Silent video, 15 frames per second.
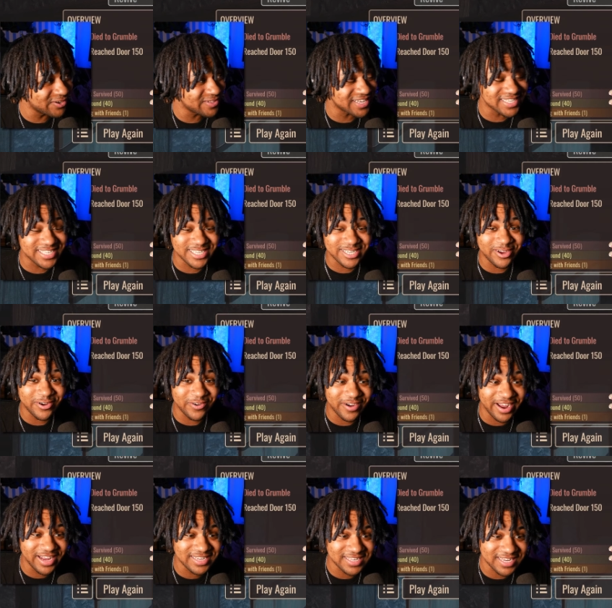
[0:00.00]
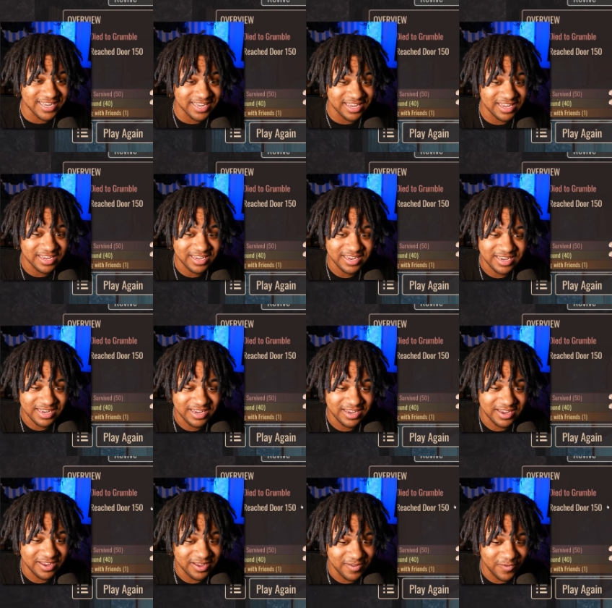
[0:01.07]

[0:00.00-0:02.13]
this so is we're gonna crazy. Beat this.